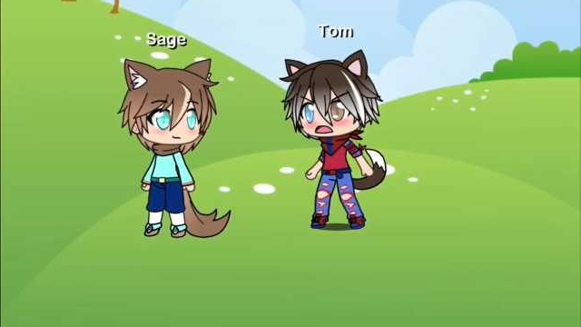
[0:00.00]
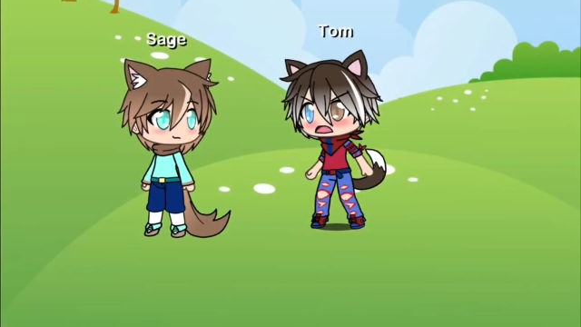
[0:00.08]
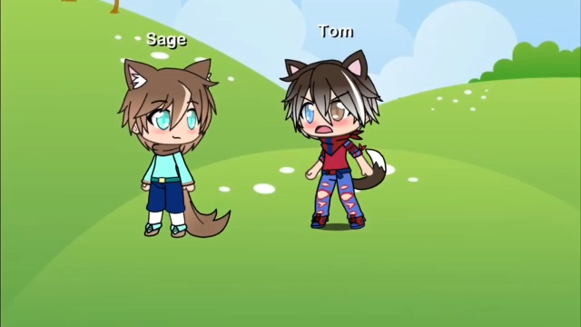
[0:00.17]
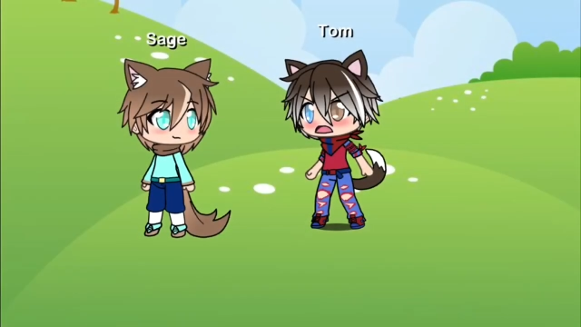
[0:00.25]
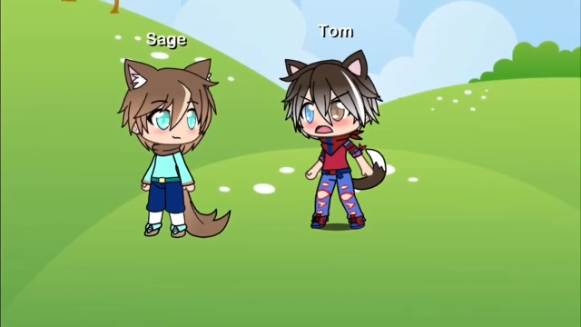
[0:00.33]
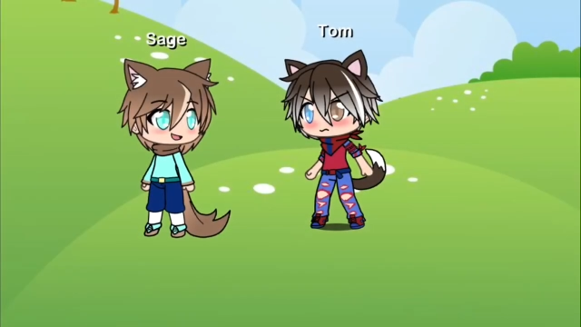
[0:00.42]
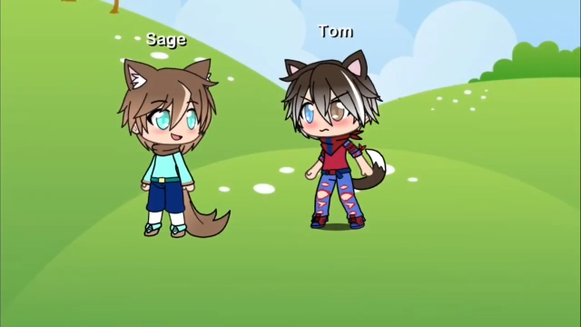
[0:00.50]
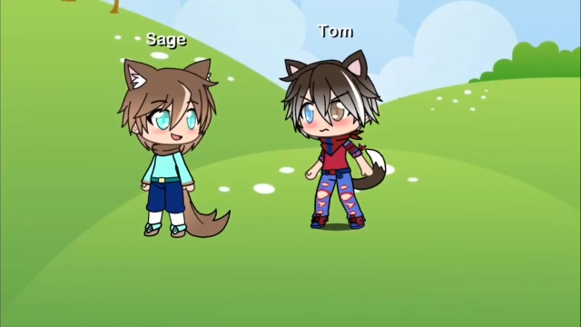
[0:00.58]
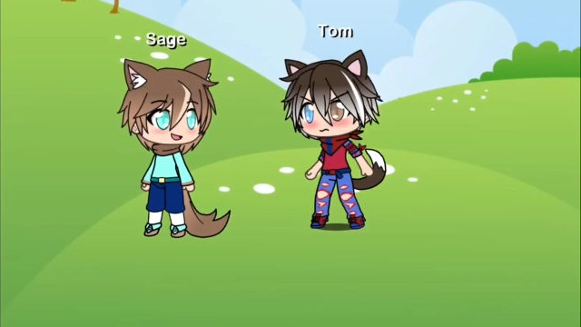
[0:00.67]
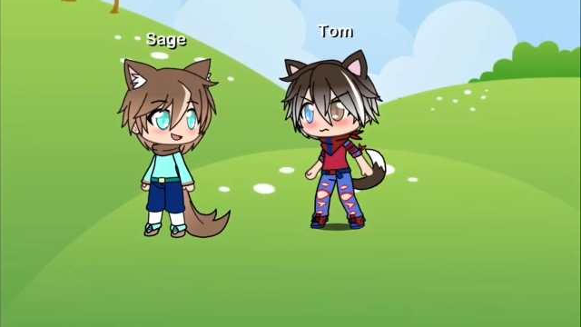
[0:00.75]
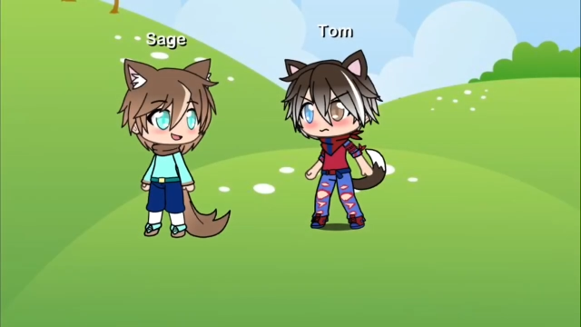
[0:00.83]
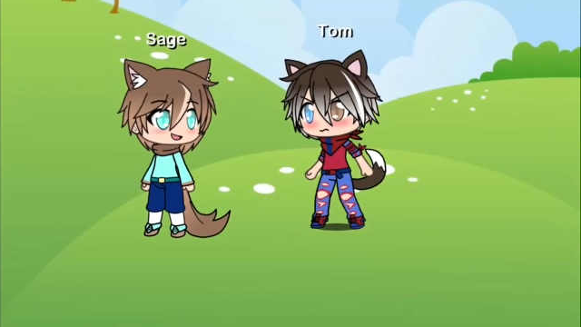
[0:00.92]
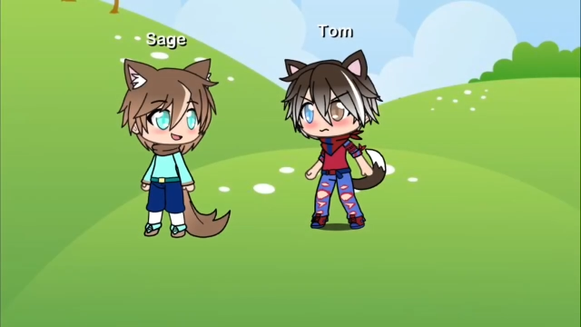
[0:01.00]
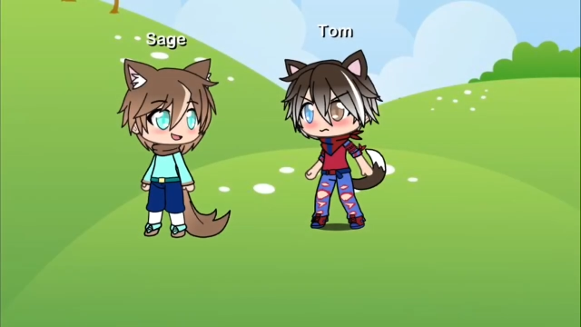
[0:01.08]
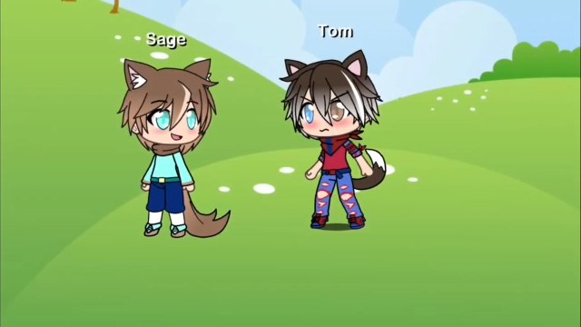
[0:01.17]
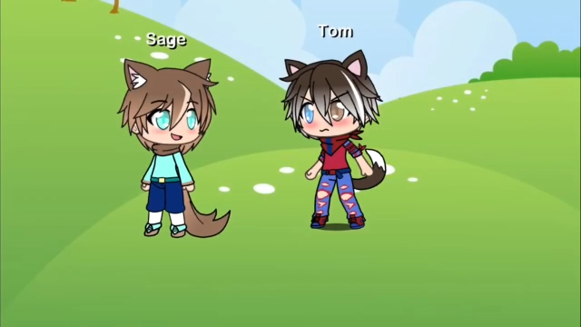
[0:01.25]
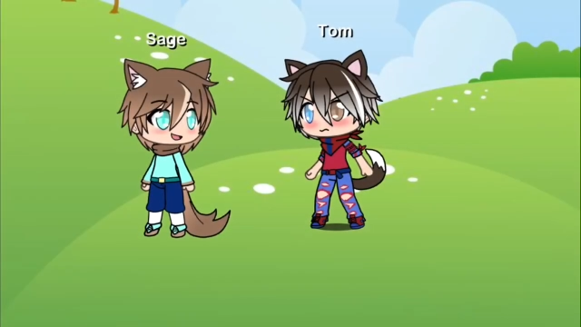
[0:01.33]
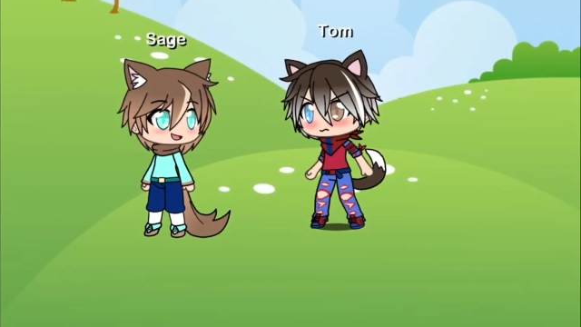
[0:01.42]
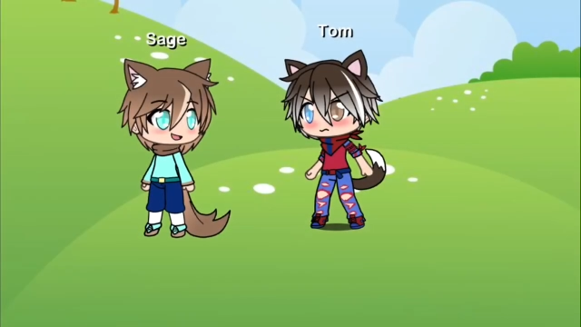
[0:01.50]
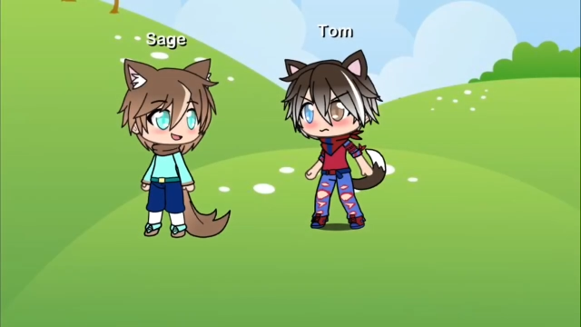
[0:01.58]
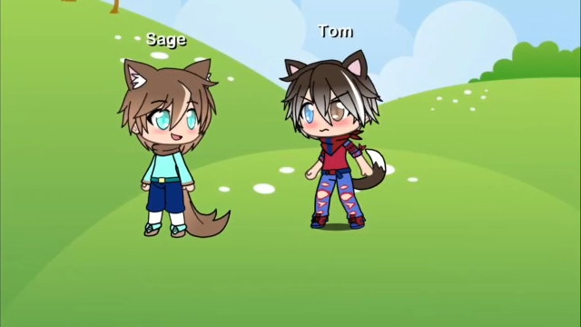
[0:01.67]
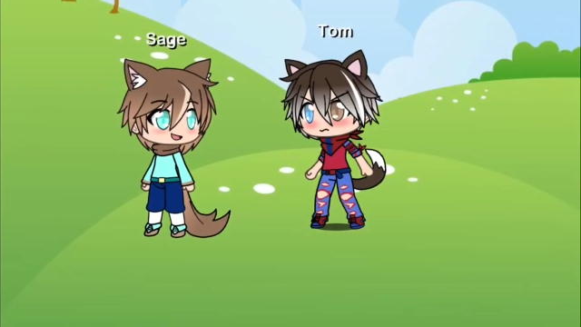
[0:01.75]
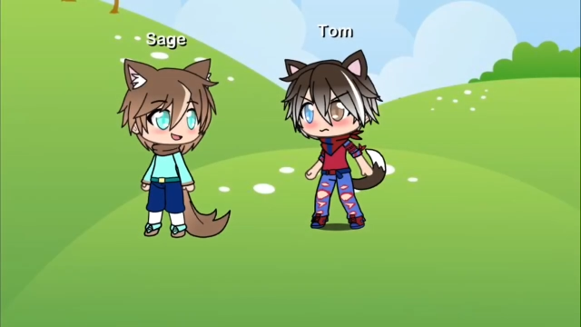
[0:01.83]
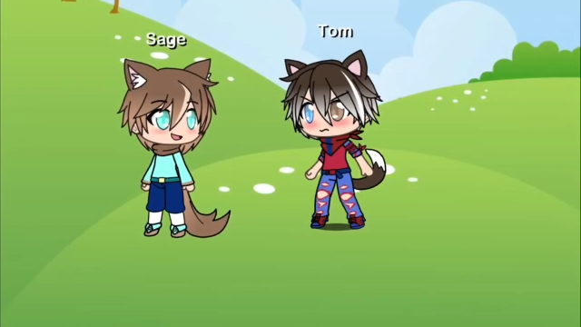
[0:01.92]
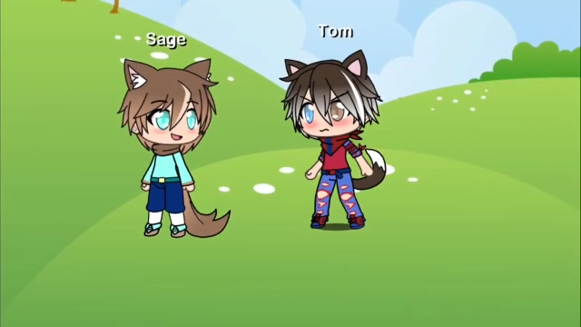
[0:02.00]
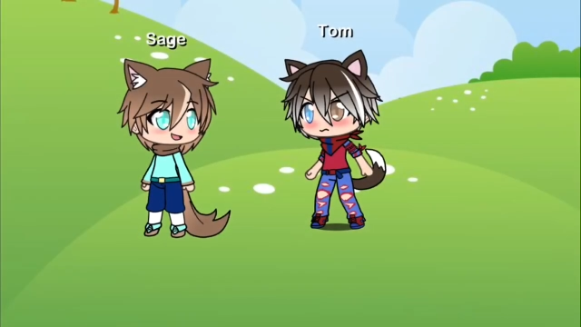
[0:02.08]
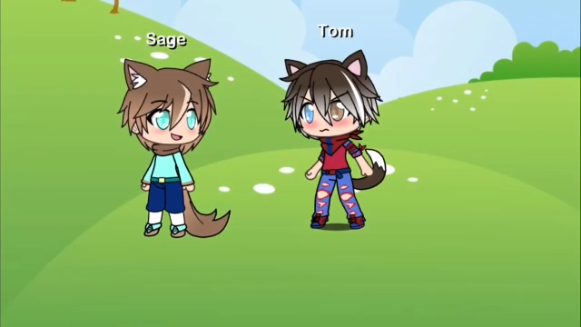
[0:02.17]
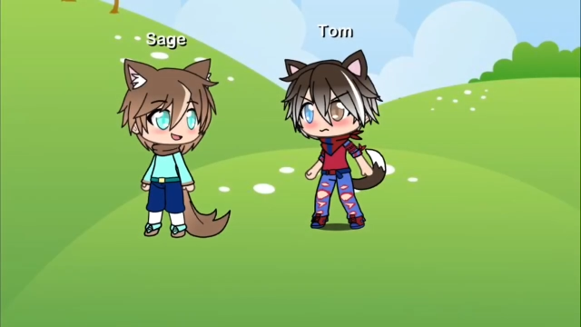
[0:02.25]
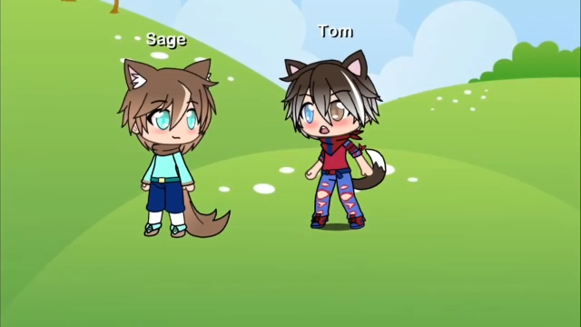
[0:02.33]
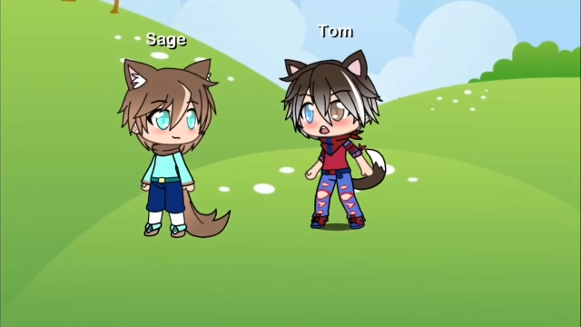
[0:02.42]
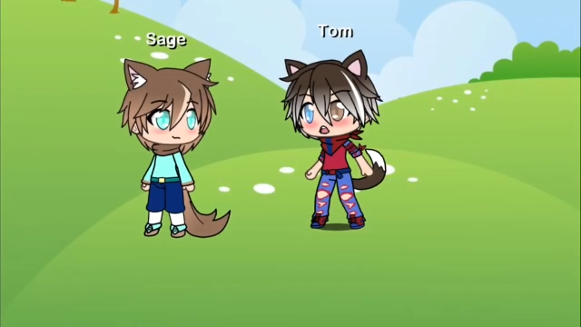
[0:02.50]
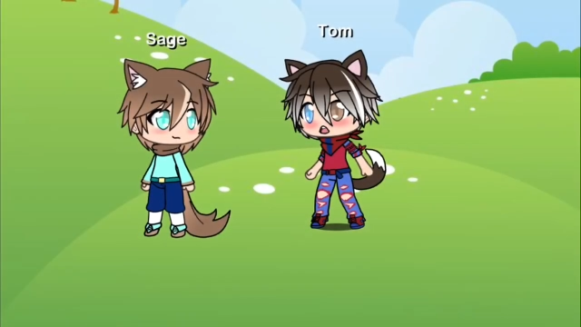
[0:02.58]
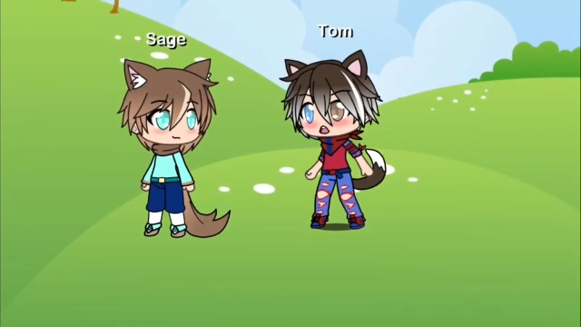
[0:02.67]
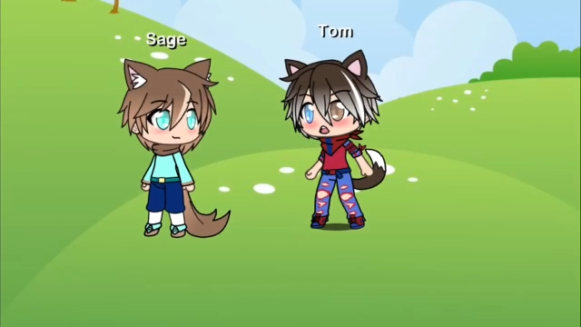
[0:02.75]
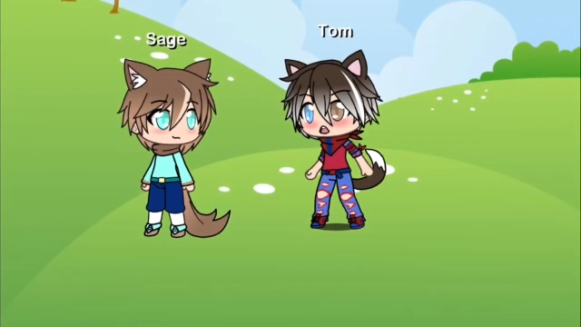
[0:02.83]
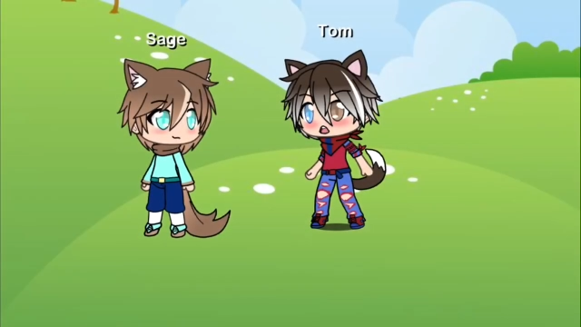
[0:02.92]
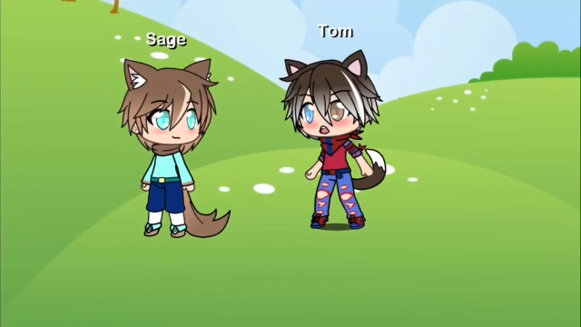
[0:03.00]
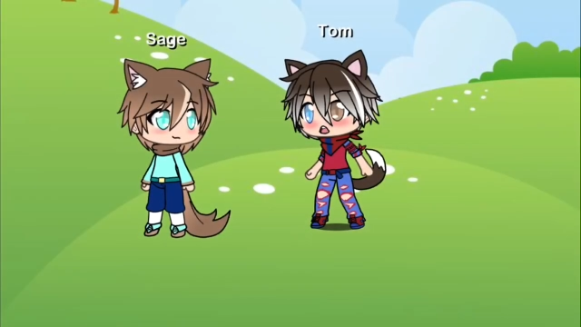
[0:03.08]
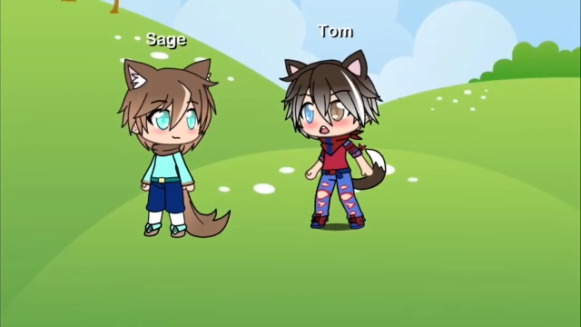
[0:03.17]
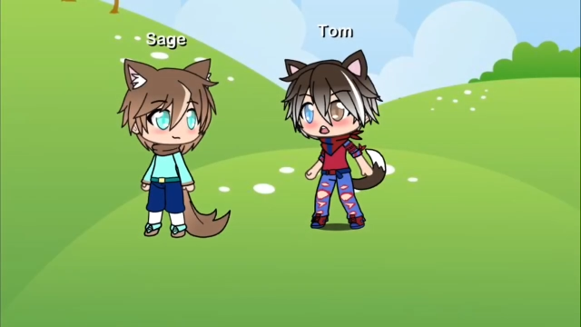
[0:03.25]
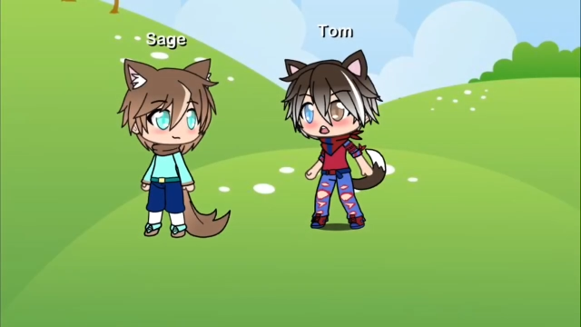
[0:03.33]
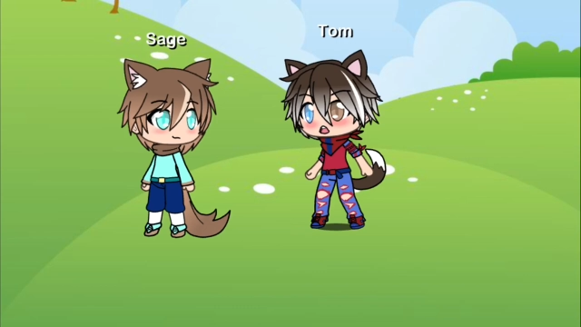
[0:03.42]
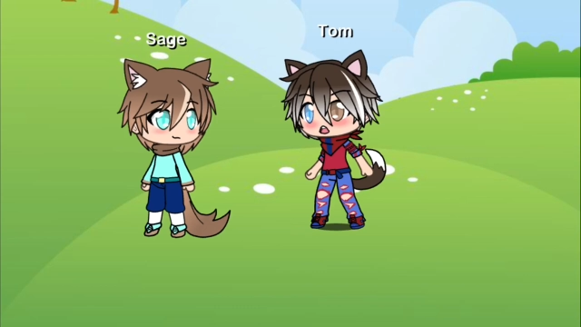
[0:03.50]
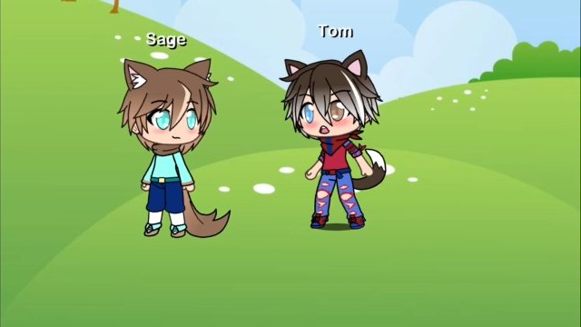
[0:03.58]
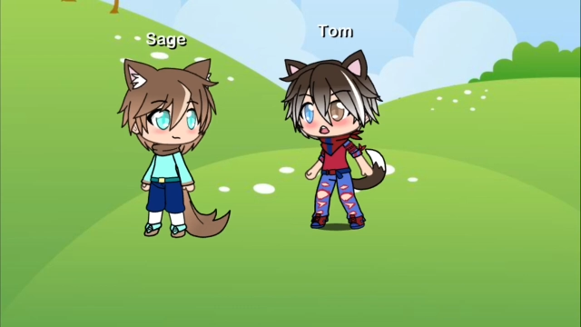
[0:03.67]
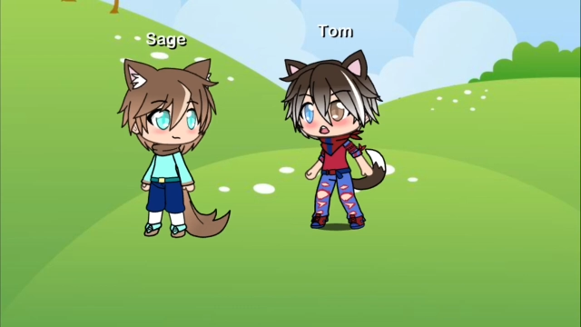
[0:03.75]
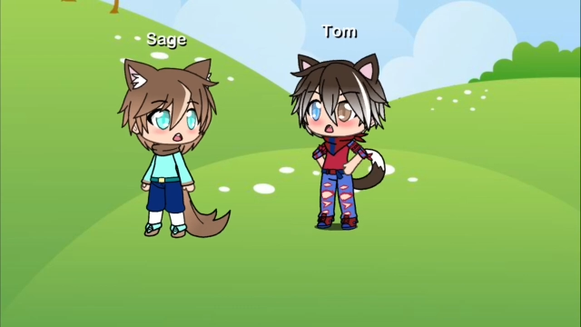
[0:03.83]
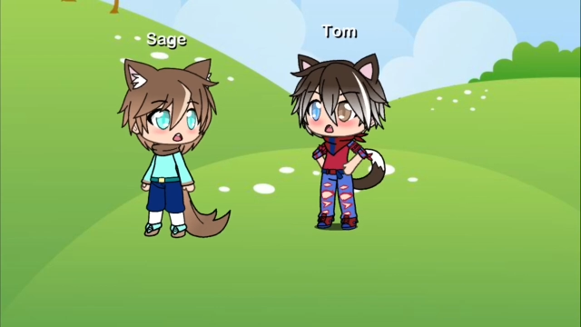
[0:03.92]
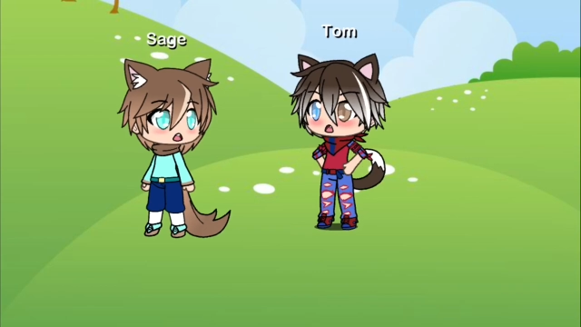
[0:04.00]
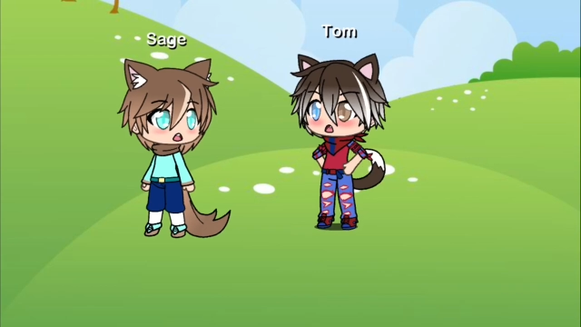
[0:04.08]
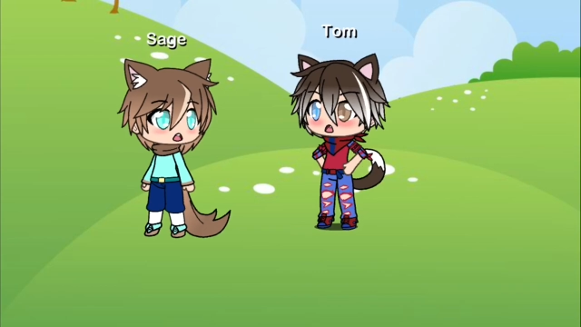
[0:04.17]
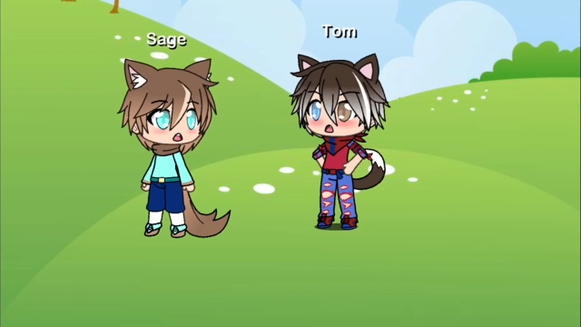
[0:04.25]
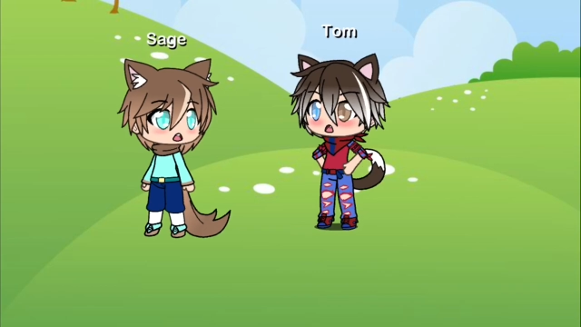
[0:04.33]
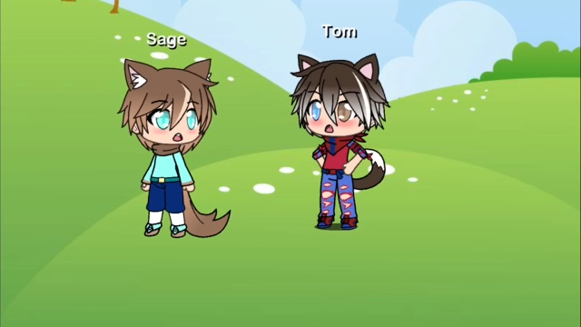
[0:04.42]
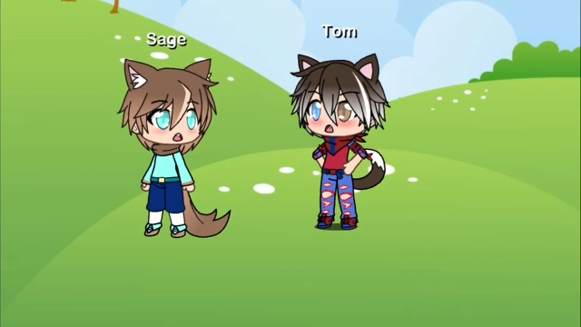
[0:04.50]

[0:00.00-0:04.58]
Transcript: Nobody's mouth can be seen.